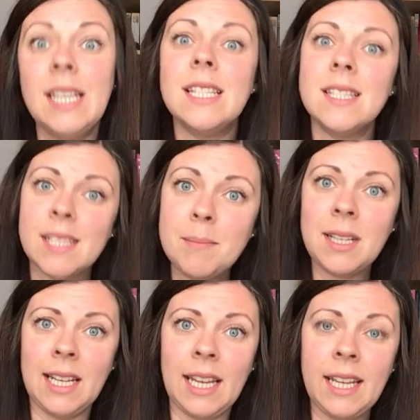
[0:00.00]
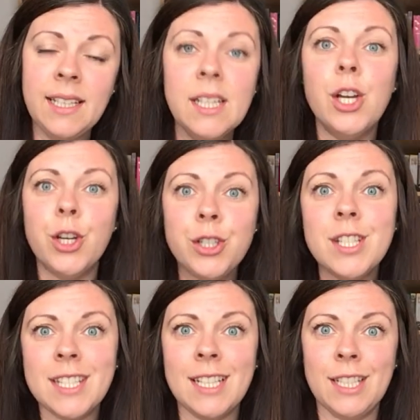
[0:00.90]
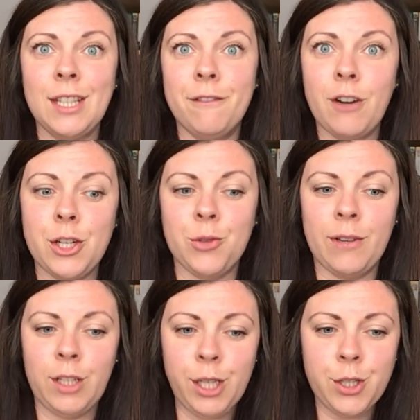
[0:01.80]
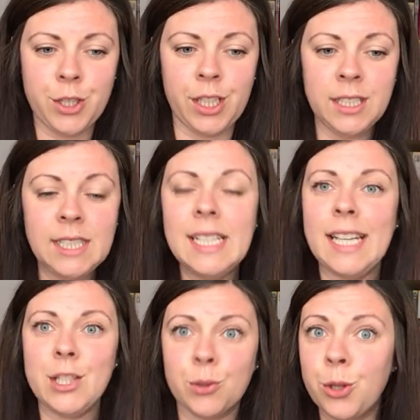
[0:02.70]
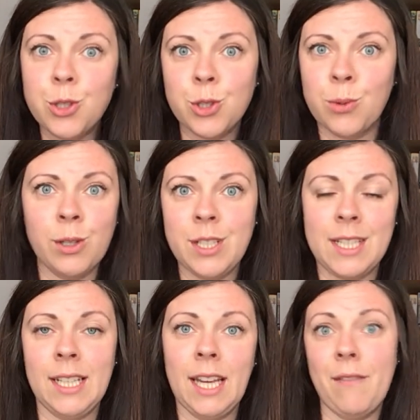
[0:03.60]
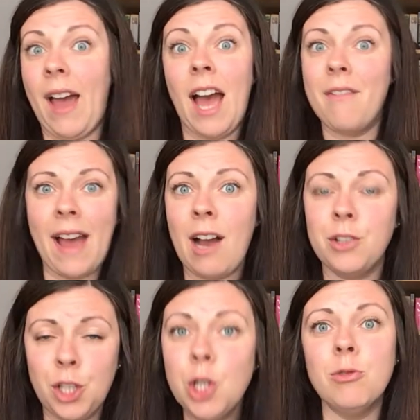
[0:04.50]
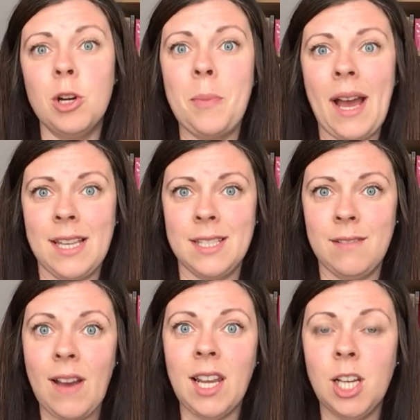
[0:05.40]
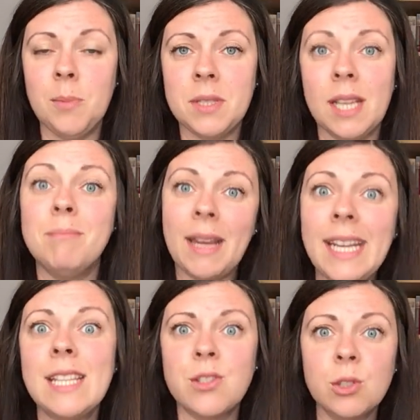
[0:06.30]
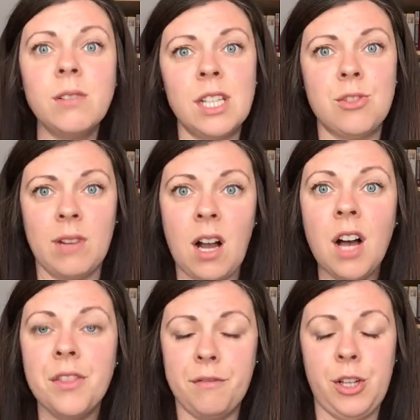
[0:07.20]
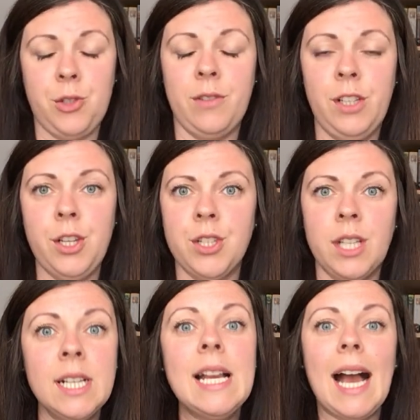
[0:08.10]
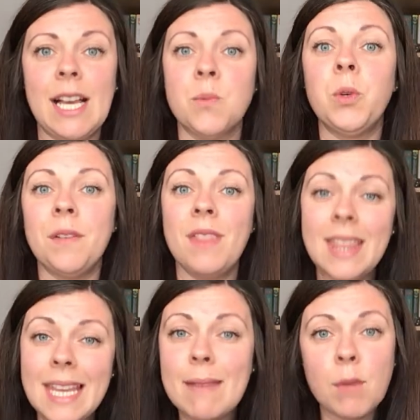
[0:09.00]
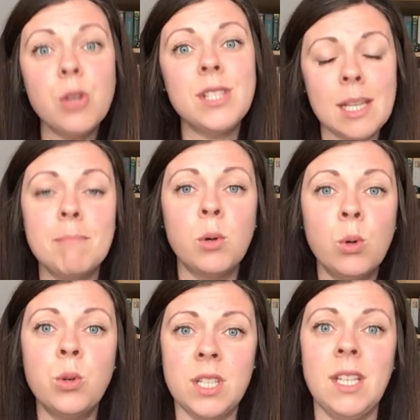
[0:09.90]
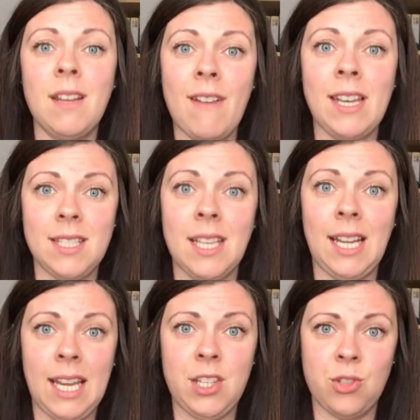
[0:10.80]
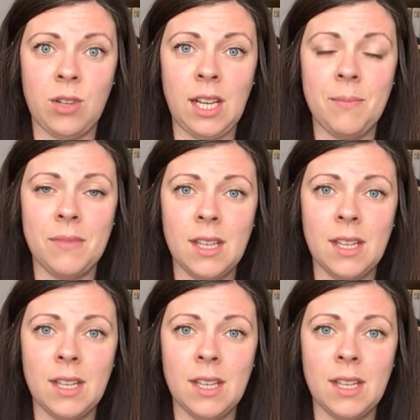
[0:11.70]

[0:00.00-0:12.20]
Similarly, understanding the French Revolution is crucial to our understanding of how Europe has developed, and many historians regard the French Revolution as one of the most important events in history.